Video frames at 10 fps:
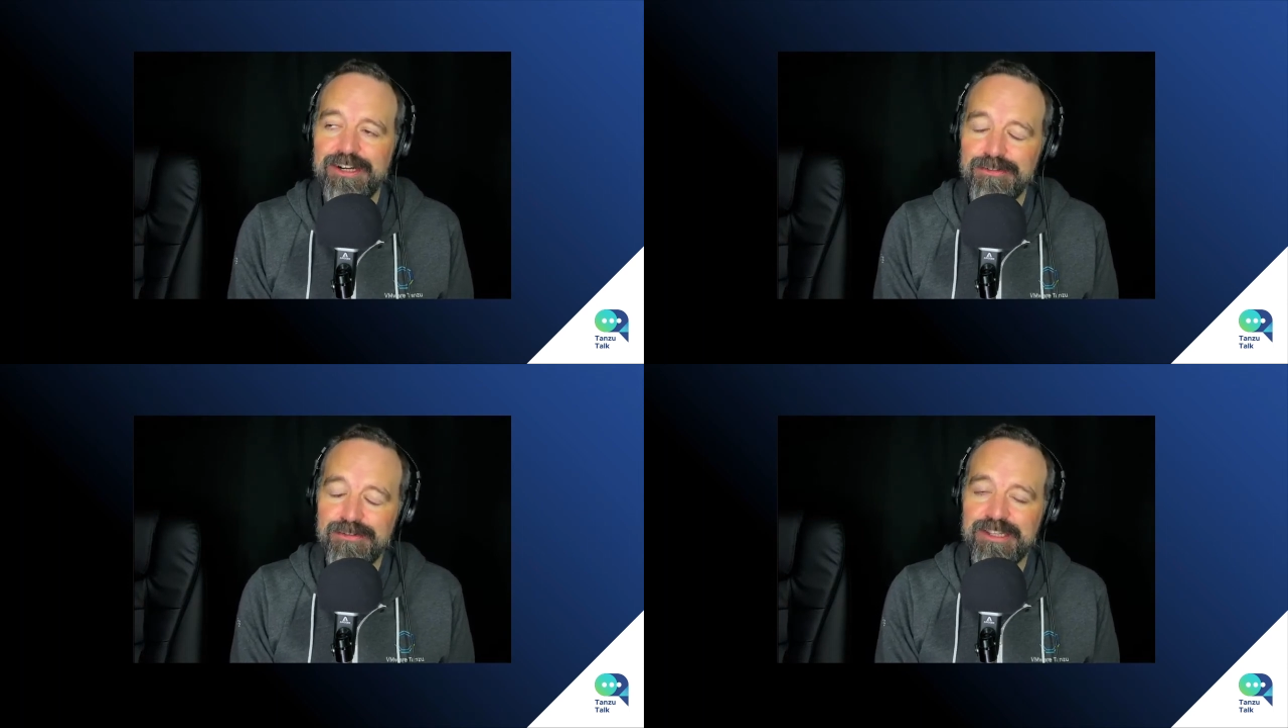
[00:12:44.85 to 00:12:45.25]

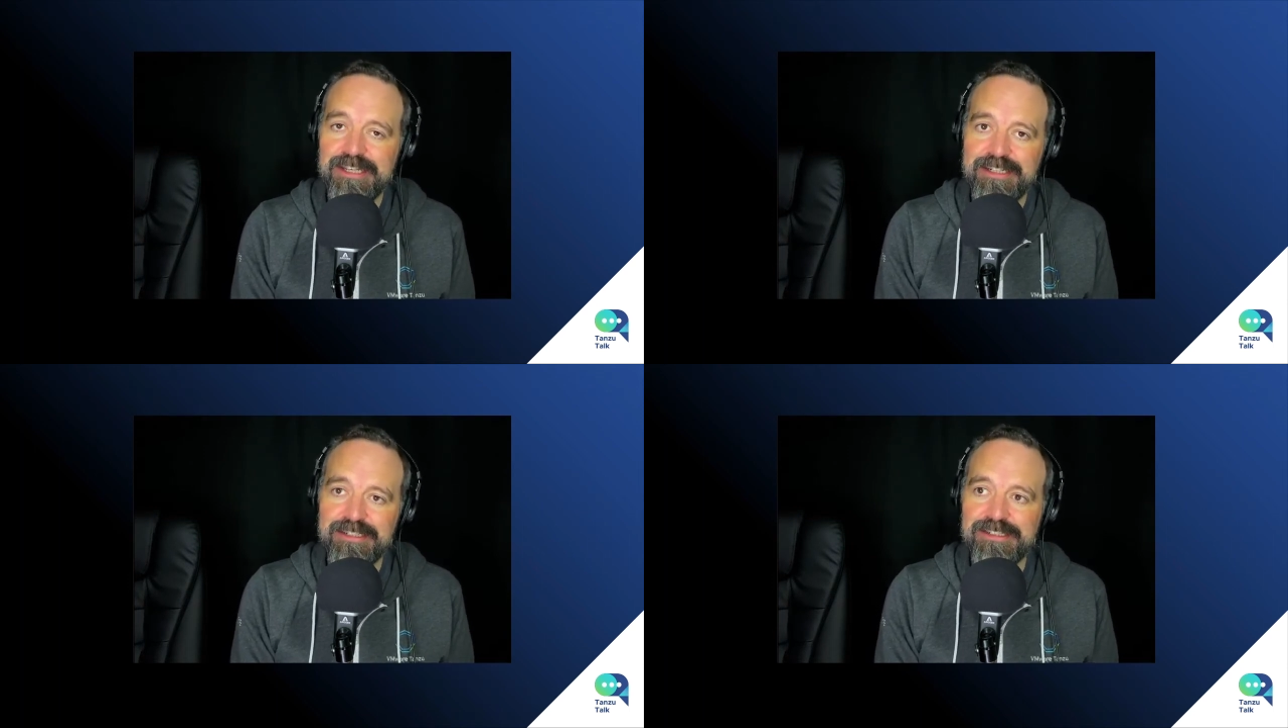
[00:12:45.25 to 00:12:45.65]
Over the
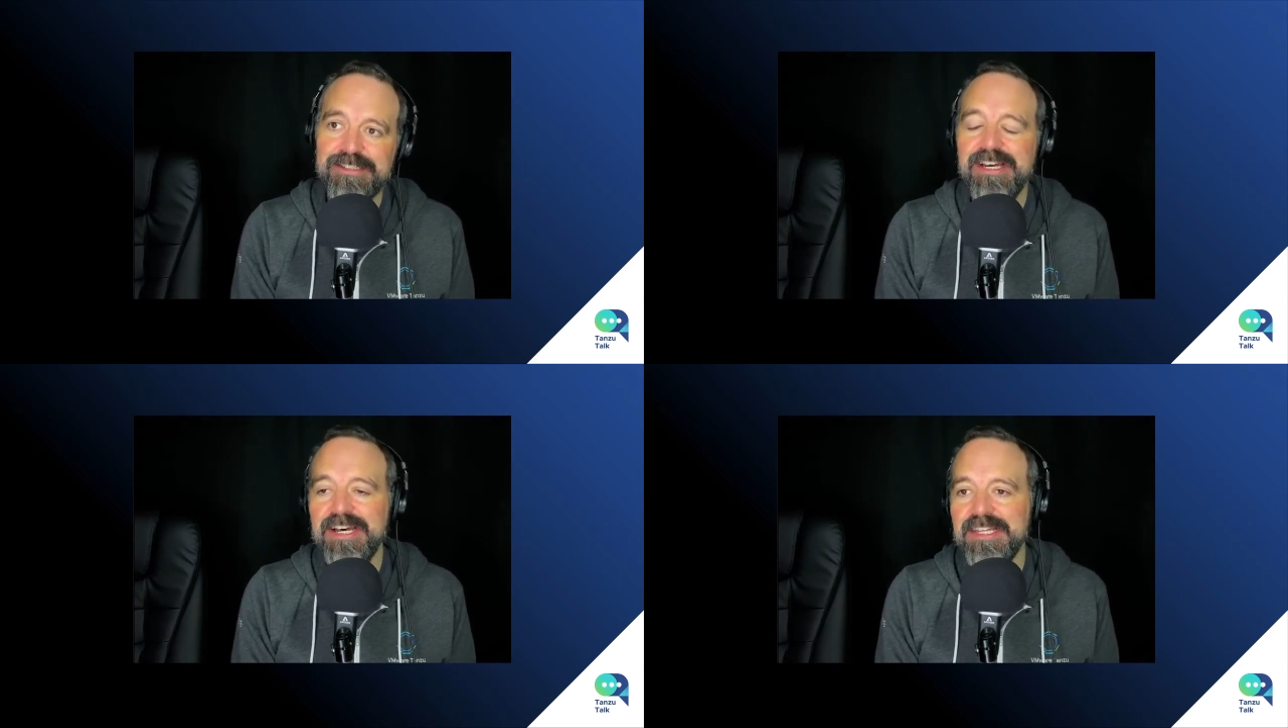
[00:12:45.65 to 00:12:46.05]

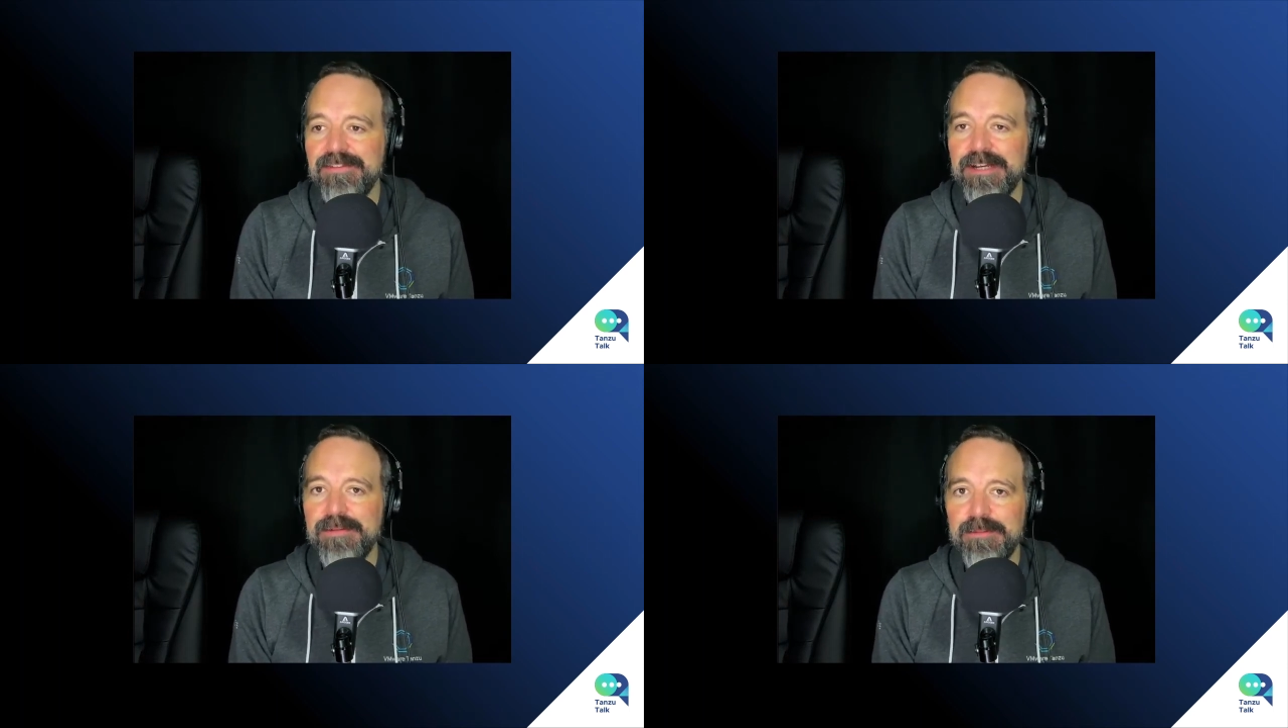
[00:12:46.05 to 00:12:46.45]
years, uh,
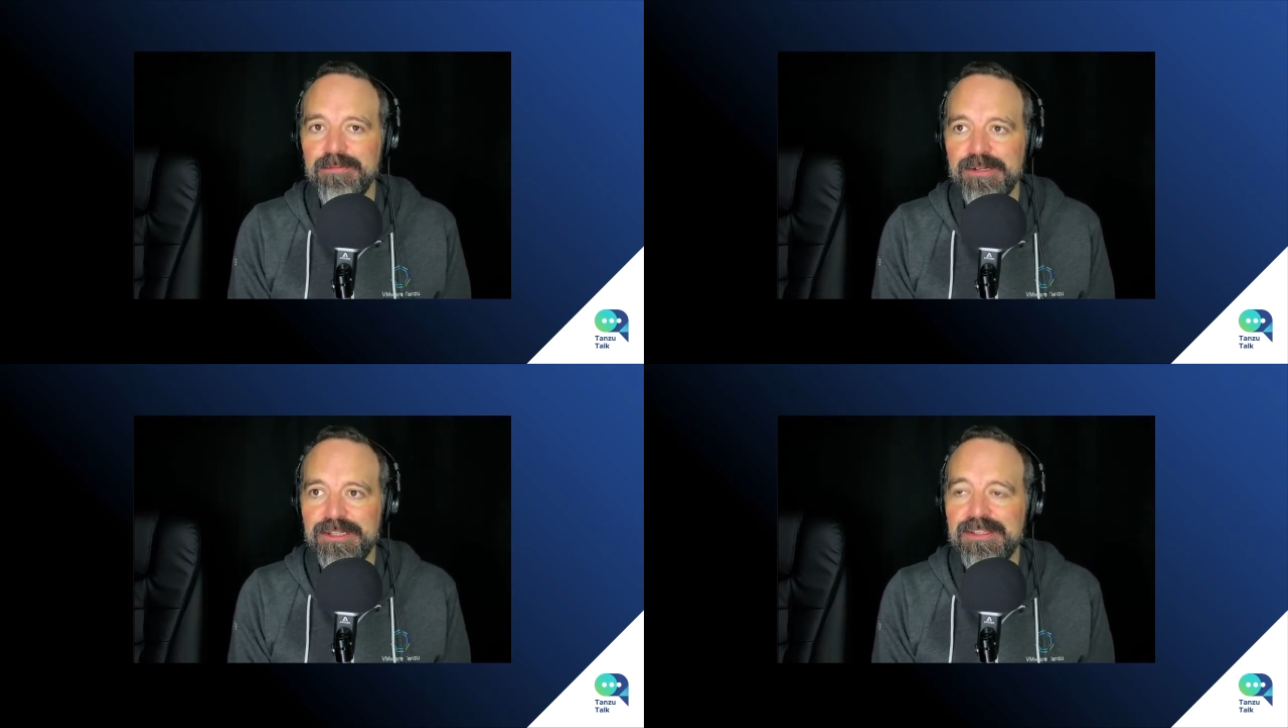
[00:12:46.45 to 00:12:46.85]
they've come
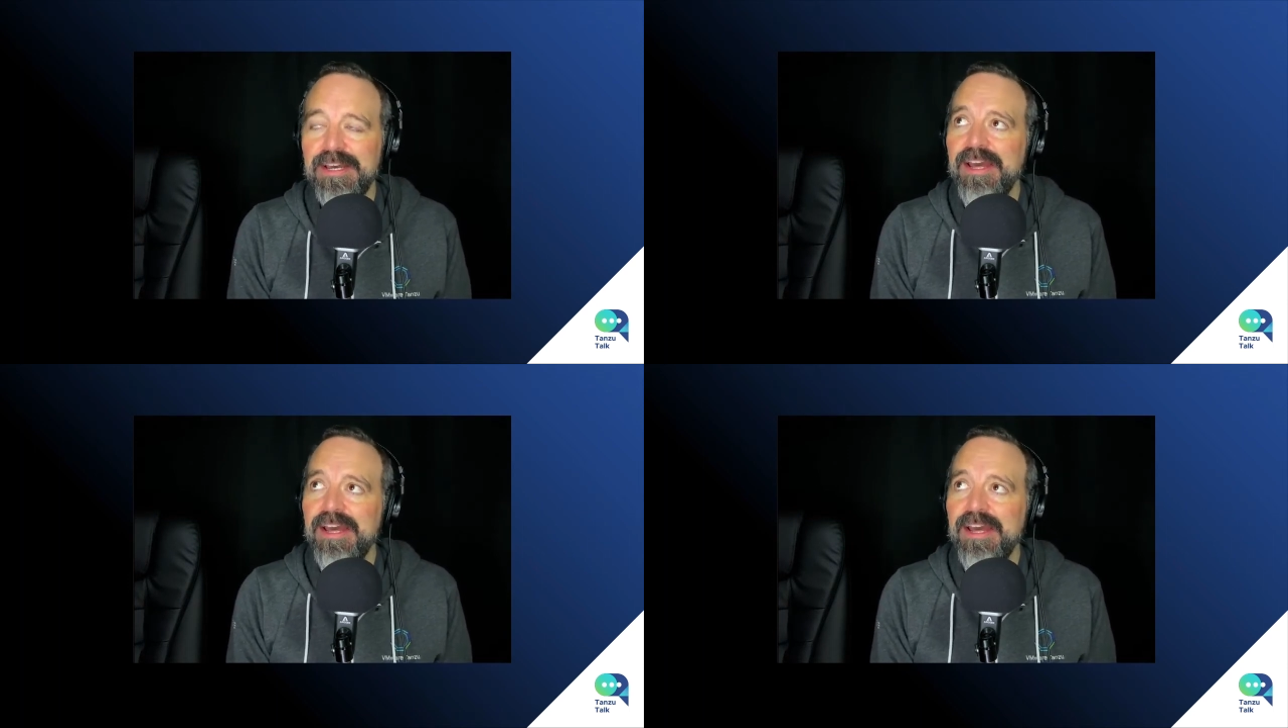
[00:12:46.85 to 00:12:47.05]
up with